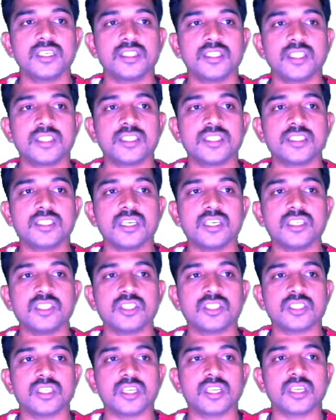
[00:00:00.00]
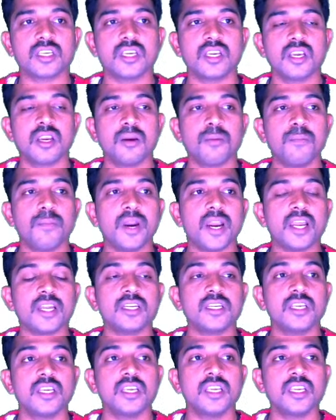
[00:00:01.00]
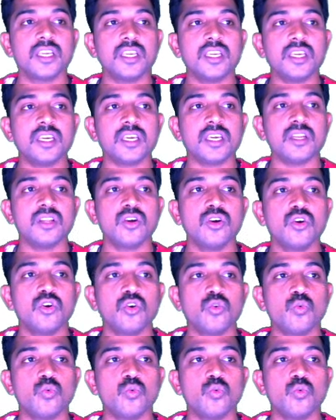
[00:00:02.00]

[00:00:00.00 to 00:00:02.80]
This is the string. But here,